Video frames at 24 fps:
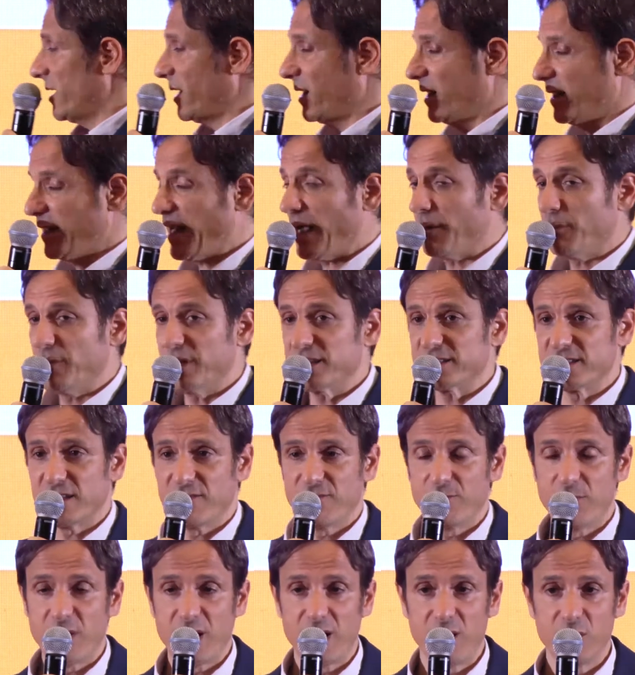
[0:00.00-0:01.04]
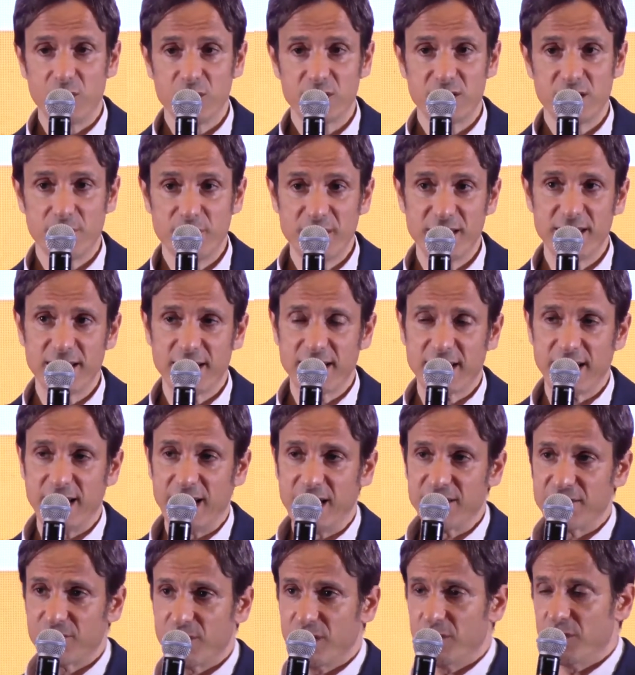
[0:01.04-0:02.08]
numbers about the middle
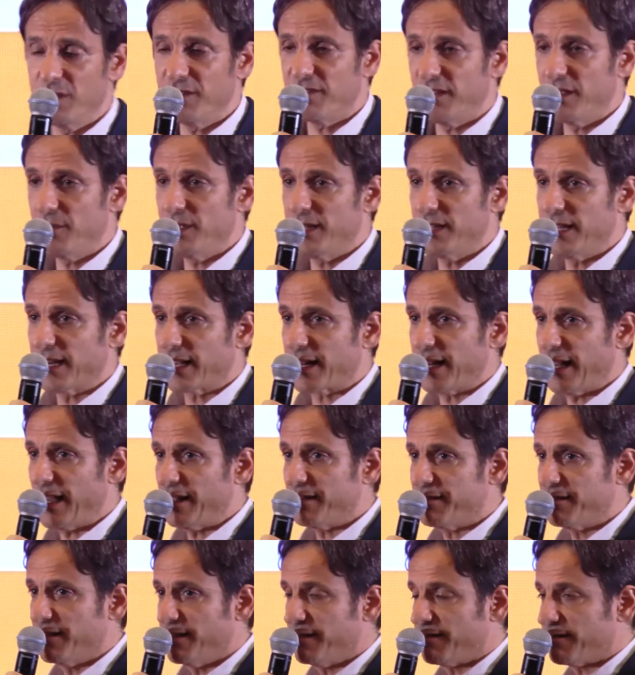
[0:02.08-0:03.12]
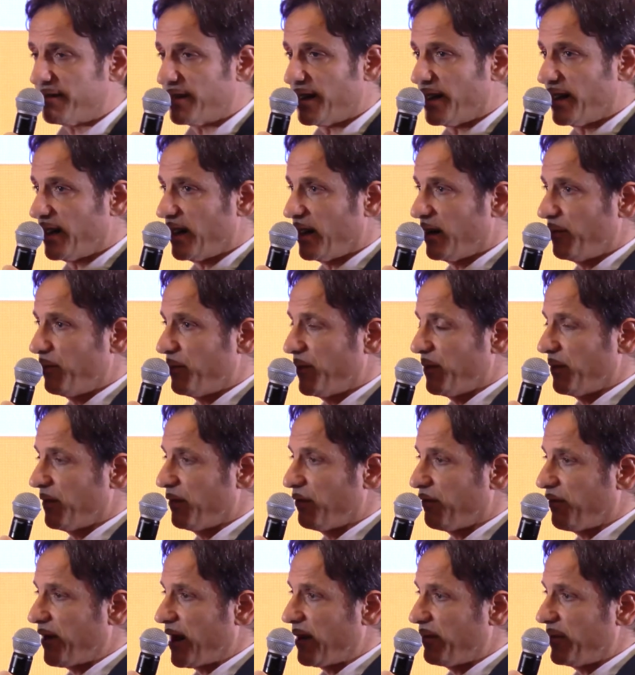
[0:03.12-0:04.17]
class. When we say middle class, it's a
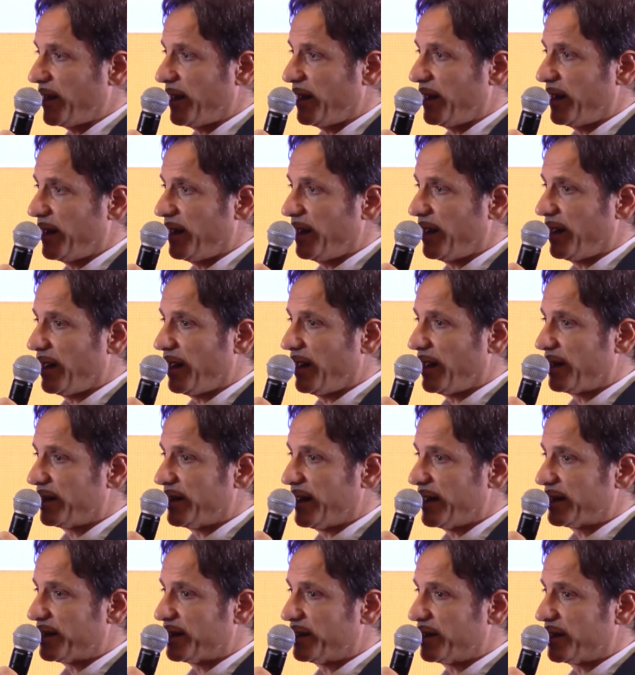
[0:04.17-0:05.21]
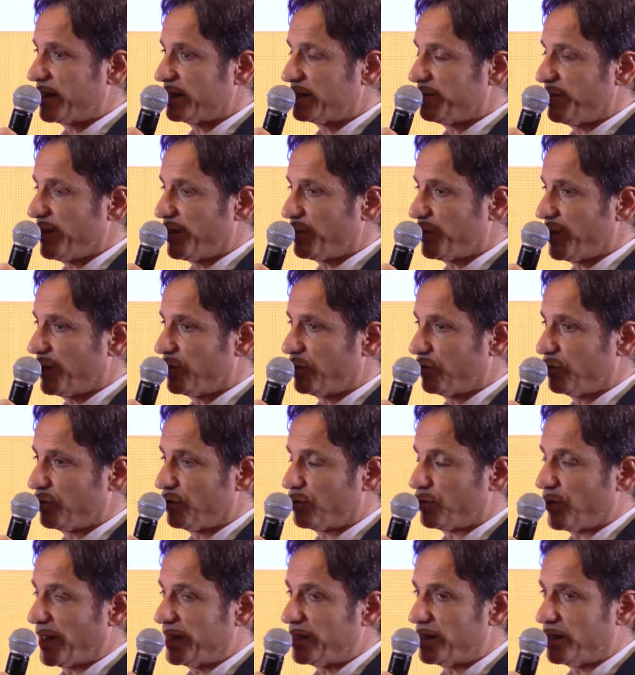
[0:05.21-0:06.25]
family that earned between $2 to
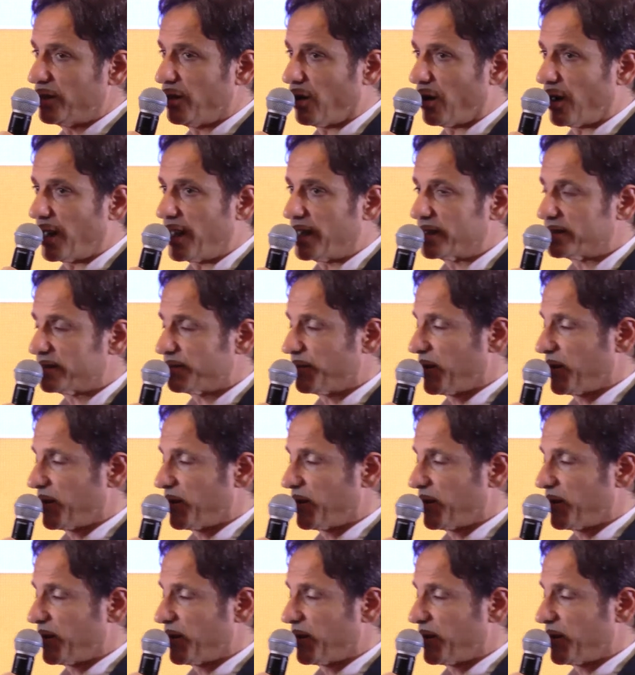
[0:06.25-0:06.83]
$20.